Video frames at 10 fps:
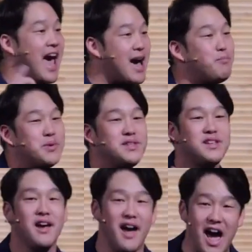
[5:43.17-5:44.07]
happens
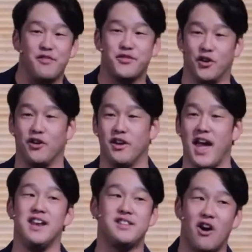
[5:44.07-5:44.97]
after,
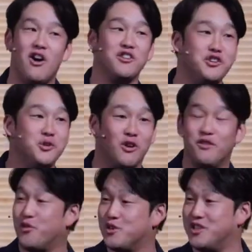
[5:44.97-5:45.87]
and it's on you,
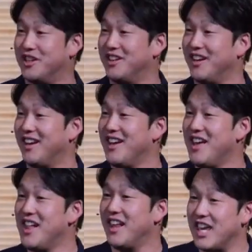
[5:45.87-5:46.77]
unfortunately.
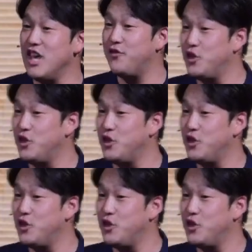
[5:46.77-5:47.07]
Like, if